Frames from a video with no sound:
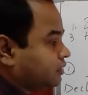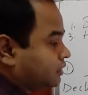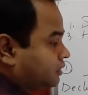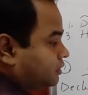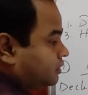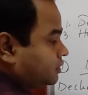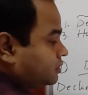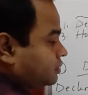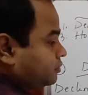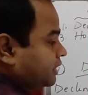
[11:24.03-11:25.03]
this
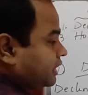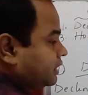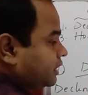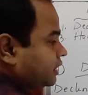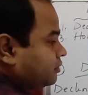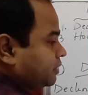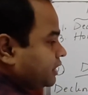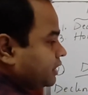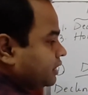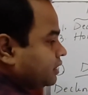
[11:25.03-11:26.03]
magnetic
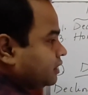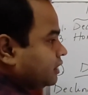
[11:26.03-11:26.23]
meridian